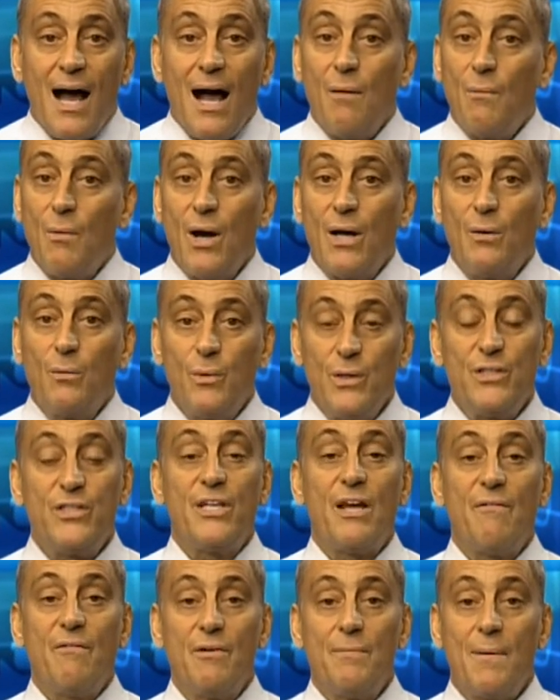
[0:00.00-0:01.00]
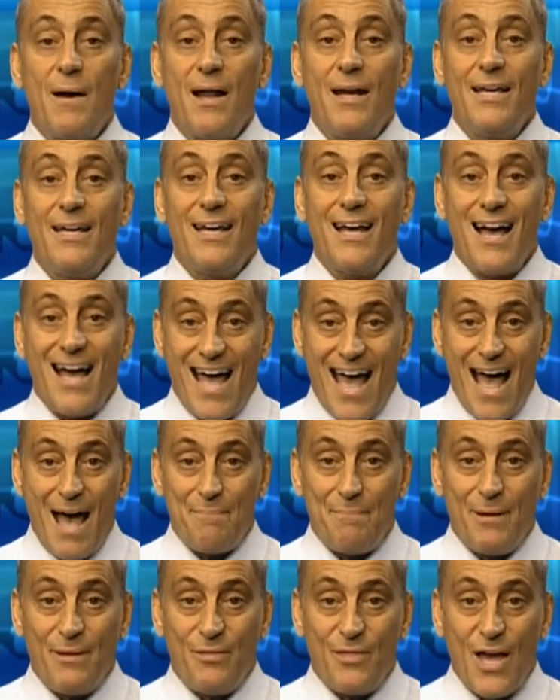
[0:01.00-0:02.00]
I want to wish everybody a
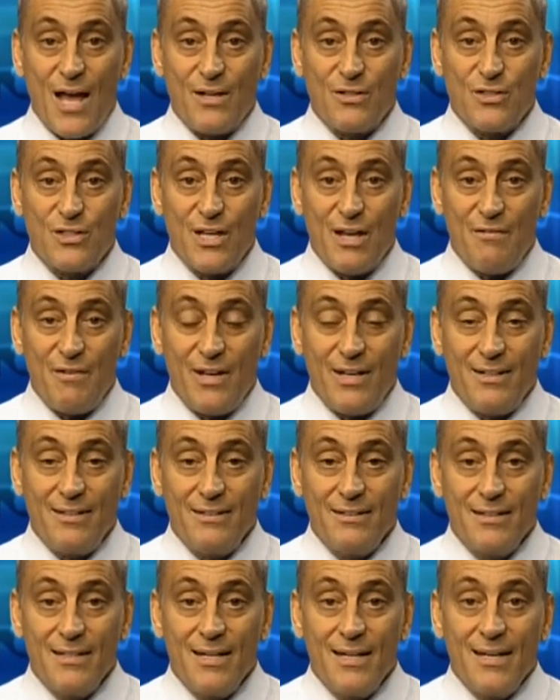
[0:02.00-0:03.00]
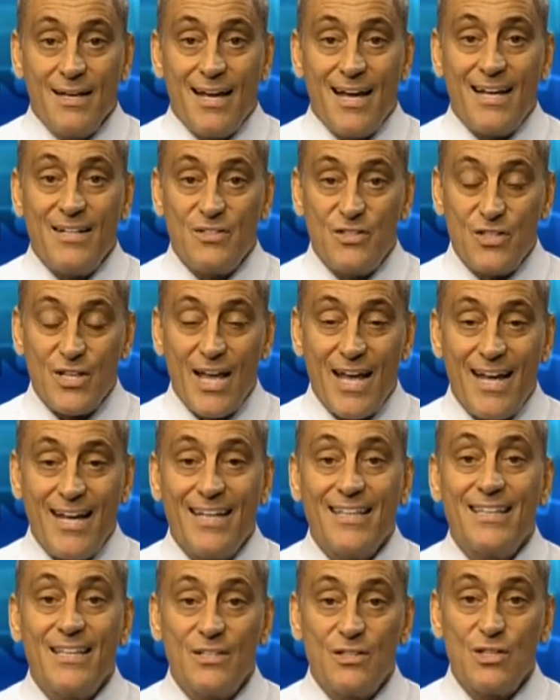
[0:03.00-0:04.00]
happy Thanksgiving and
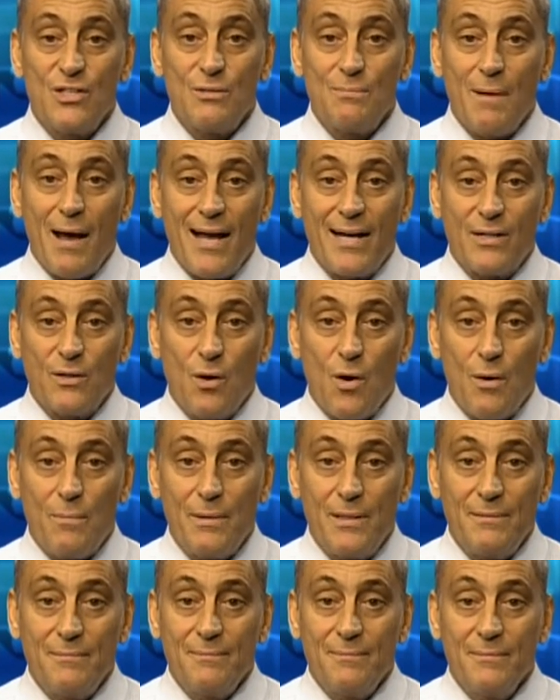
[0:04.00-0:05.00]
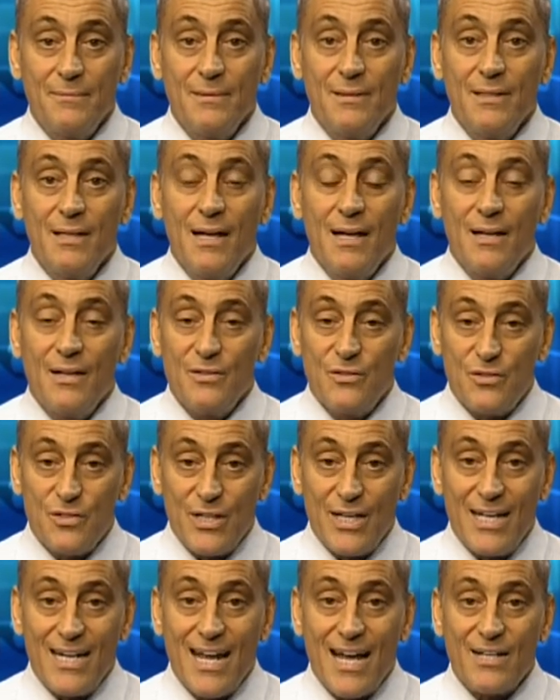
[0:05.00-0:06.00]
say, this is Mike Norman.
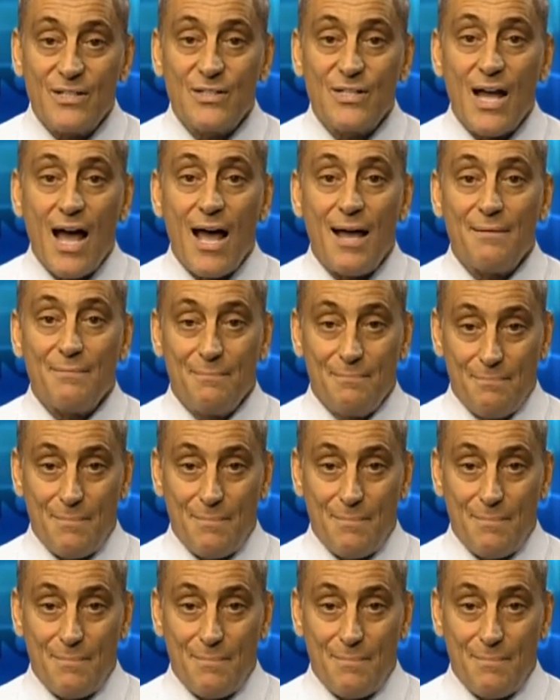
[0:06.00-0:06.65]
See you next time.